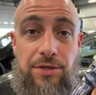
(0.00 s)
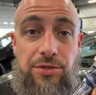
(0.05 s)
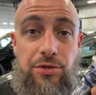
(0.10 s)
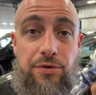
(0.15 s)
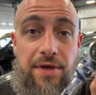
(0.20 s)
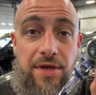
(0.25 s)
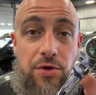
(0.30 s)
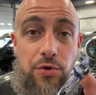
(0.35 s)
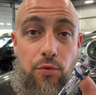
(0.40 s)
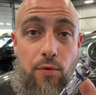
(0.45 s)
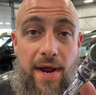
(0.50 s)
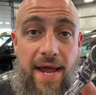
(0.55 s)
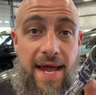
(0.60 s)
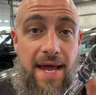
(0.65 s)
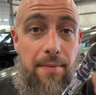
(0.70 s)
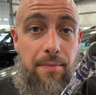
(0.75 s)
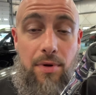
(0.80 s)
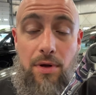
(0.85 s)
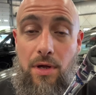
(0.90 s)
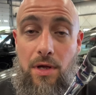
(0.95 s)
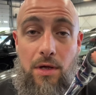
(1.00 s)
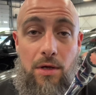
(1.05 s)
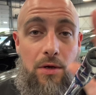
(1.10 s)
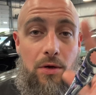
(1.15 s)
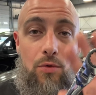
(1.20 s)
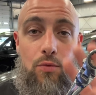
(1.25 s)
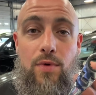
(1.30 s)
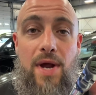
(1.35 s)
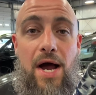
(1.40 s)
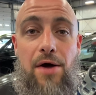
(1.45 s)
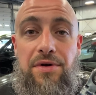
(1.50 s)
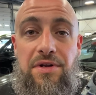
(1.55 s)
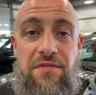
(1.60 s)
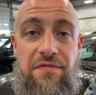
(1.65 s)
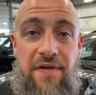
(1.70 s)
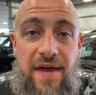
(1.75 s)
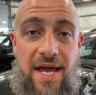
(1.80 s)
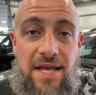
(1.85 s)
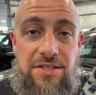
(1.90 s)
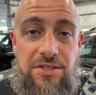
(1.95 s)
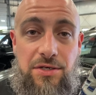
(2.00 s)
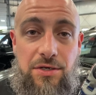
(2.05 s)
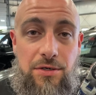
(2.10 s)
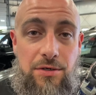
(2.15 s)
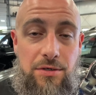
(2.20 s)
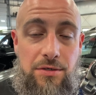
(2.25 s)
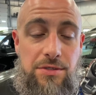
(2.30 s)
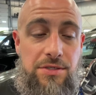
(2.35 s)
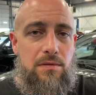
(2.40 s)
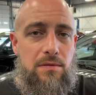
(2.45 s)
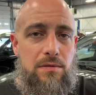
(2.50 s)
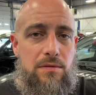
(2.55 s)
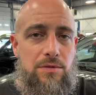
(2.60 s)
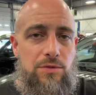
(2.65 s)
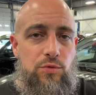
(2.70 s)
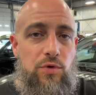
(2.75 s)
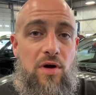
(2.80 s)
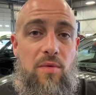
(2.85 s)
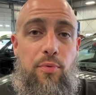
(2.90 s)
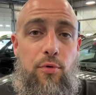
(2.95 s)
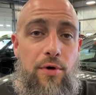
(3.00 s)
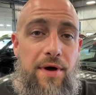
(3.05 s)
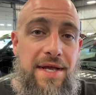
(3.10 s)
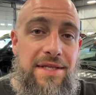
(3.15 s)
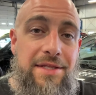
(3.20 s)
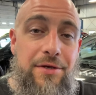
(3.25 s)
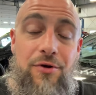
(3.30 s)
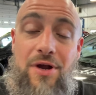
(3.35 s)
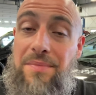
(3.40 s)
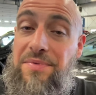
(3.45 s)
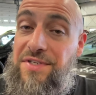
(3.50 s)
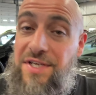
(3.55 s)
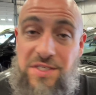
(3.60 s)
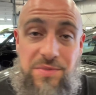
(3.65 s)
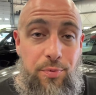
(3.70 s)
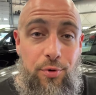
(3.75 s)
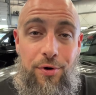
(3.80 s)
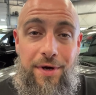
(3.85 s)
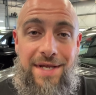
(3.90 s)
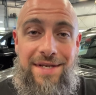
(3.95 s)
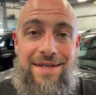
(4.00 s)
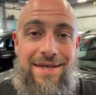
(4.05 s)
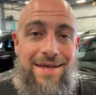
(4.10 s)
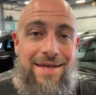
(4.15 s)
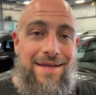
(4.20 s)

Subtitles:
So they grab rounded fasteners, 12-point, they grab 6-point,